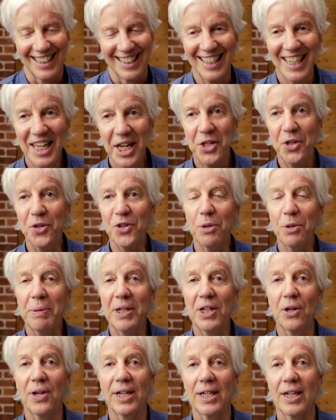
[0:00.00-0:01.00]
You could be
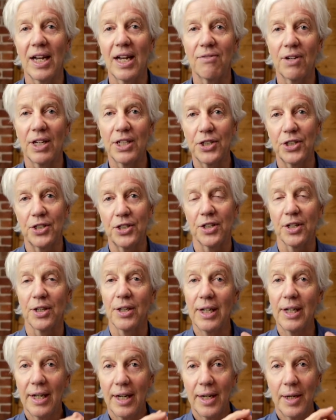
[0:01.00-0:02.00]
going live onto your
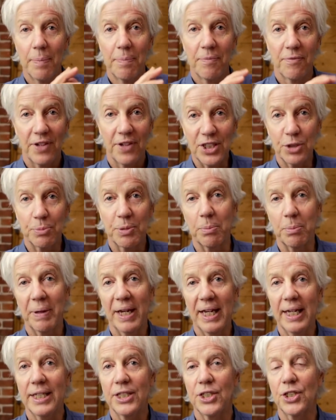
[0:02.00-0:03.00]
Facebook
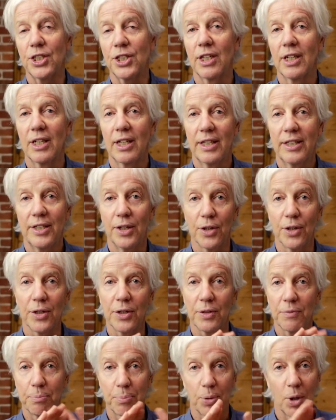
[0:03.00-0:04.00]
page, your
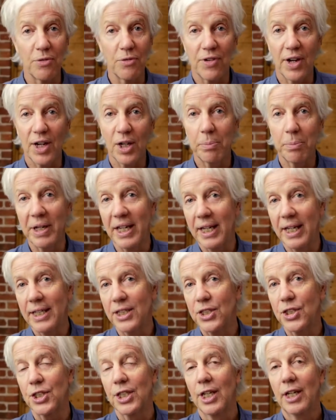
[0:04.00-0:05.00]
profile
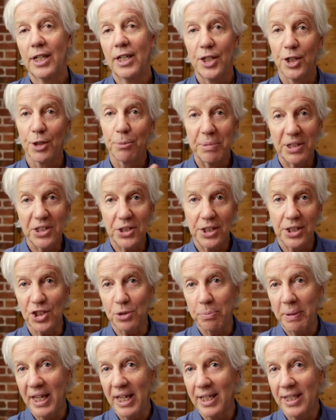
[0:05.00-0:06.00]
page, your business
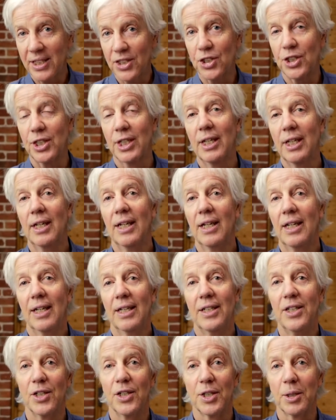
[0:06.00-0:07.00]
page,
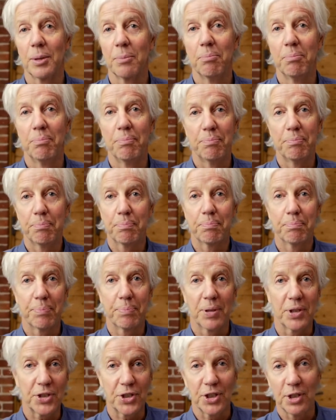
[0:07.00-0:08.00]
your
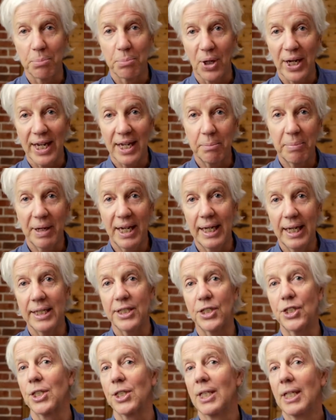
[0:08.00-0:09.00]
personal brand
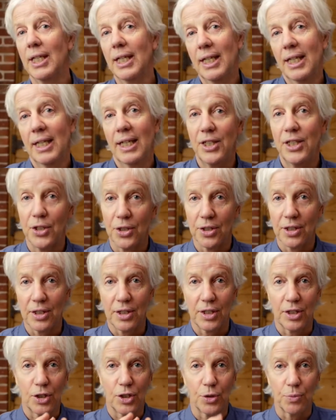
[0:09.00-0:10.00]
page,
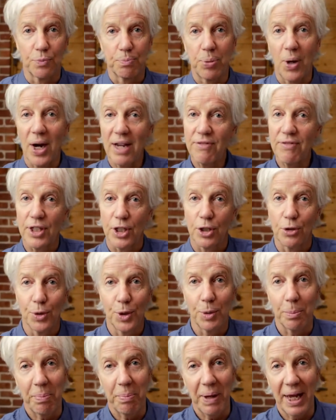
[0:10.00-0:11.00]
your private
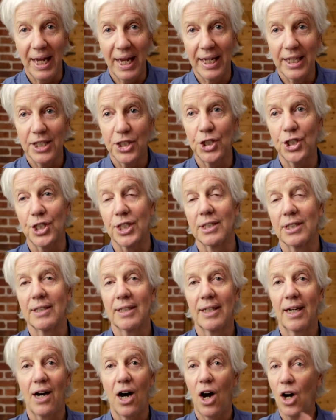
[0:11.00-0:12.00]
group page,
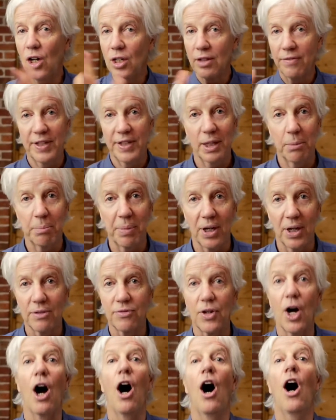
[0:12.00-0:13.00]
all of the above,
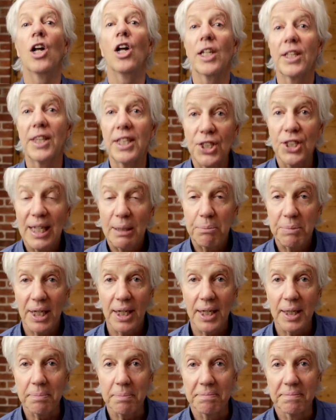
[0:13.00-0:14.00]
all at the same
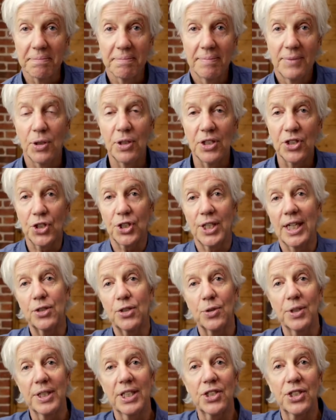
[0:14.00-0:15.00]
time. You can
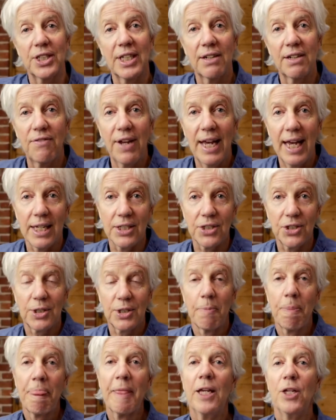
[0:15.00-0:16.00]
schedule this in advance.
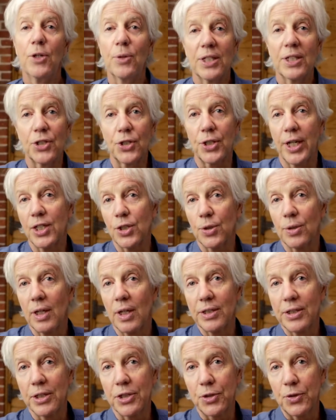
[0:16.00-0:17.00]
You can schedule all
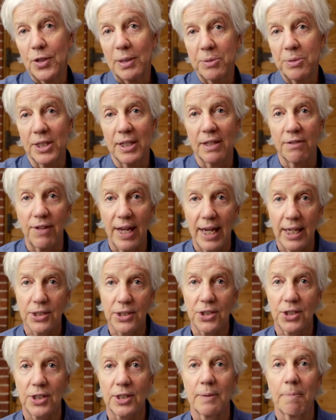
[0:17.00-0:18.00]
your streams in
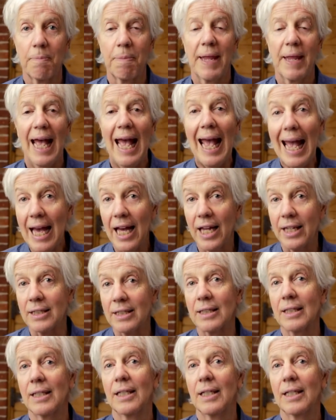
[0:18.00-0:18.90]
advance, and